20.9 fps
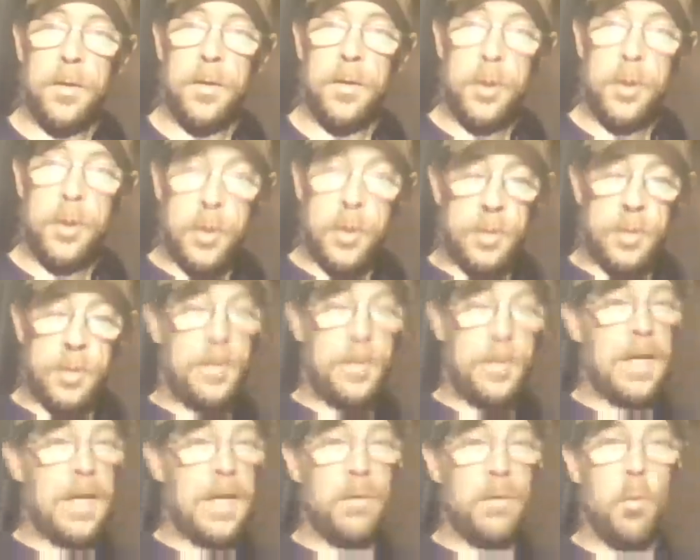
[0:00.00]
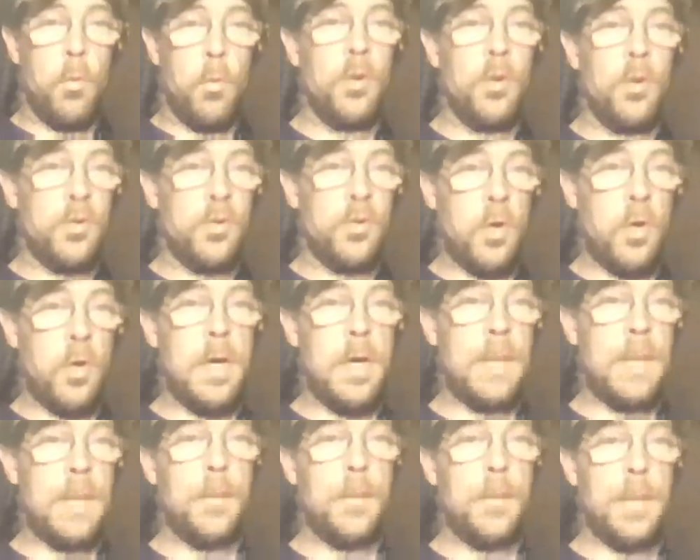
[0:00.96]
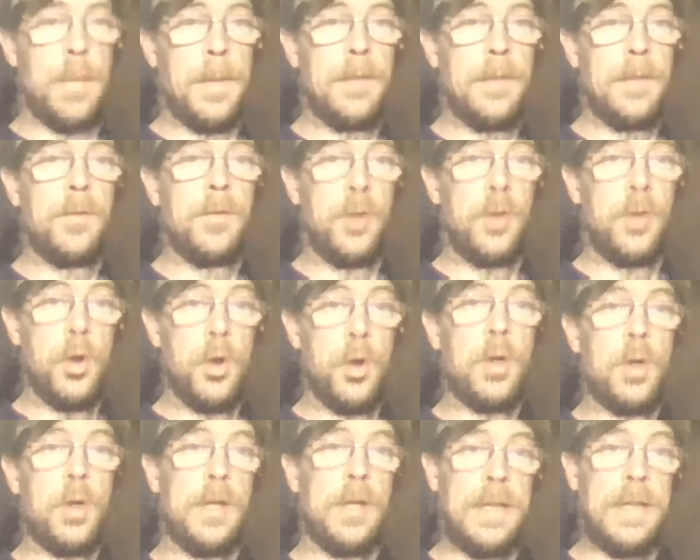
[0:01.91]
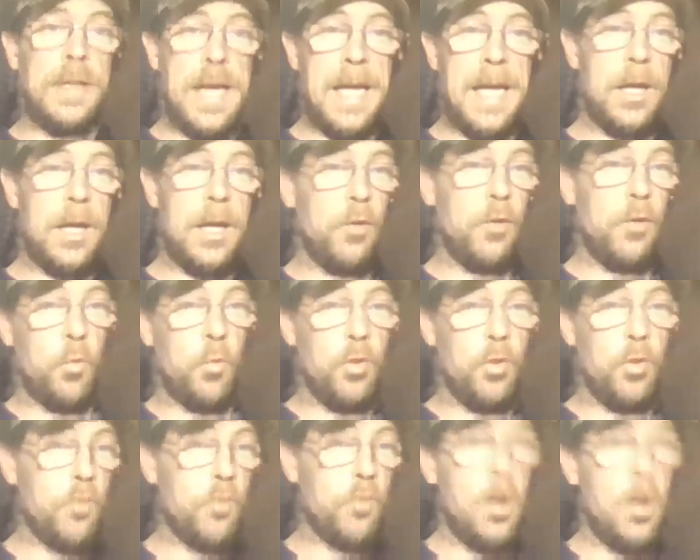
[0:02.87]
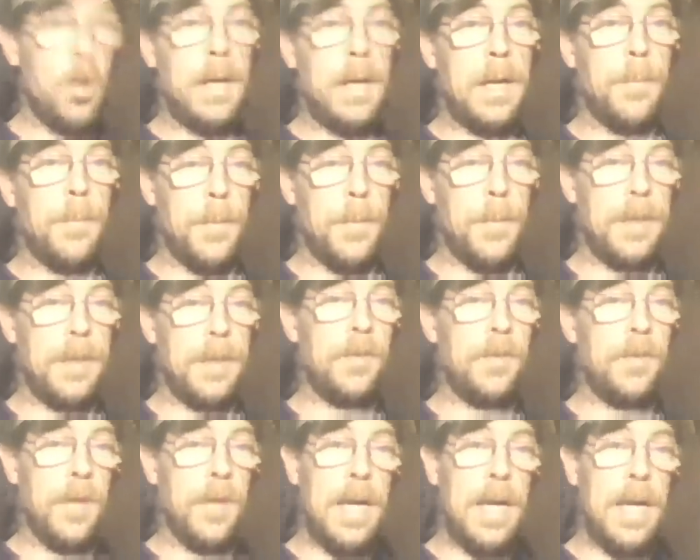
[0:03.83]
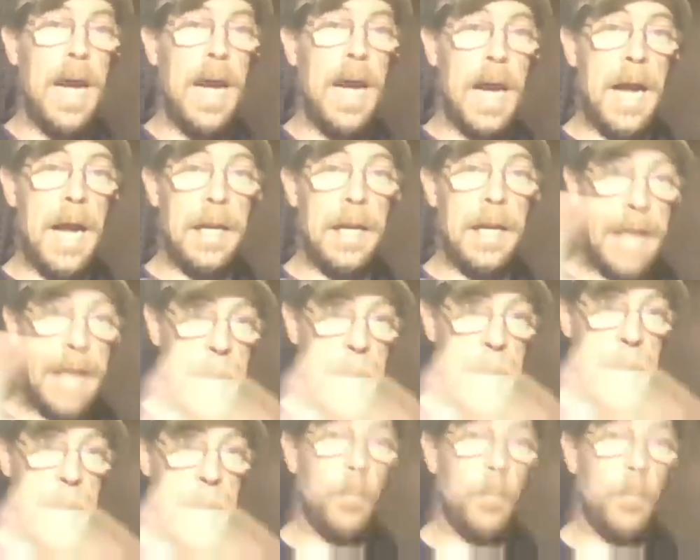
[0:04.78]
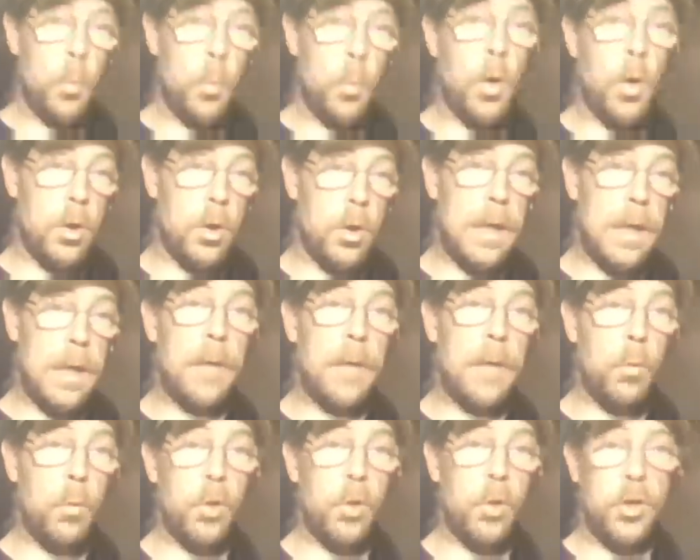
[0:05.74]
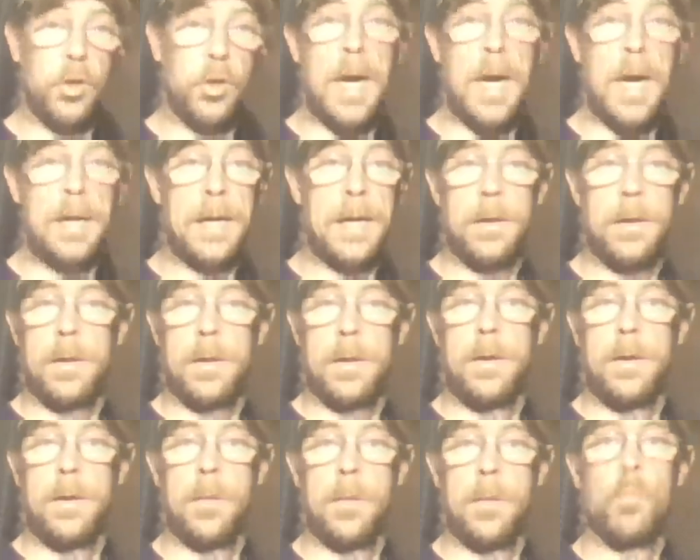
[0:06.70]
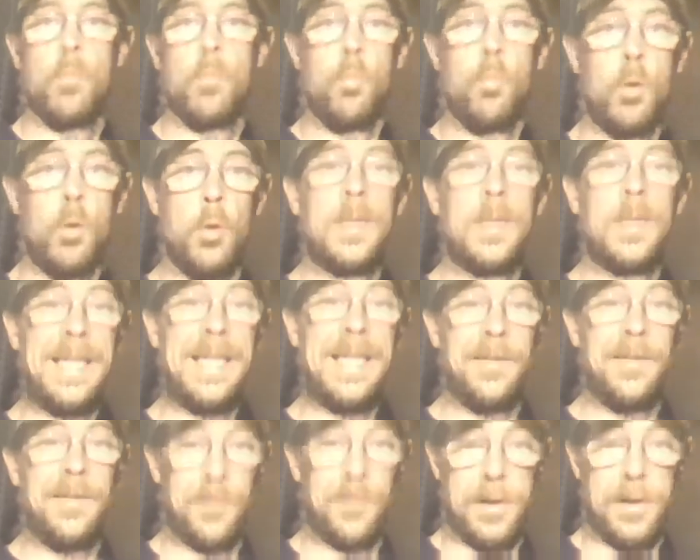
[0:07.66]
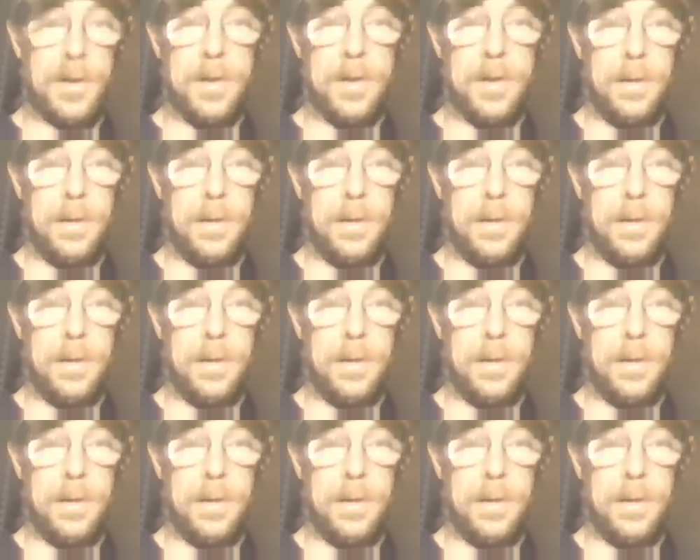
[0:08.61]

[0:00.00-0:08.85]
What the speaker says: Because if you get the horse-drawn implements, you can take those horse-drawn implements and adapt them to work on that older tractor really easily.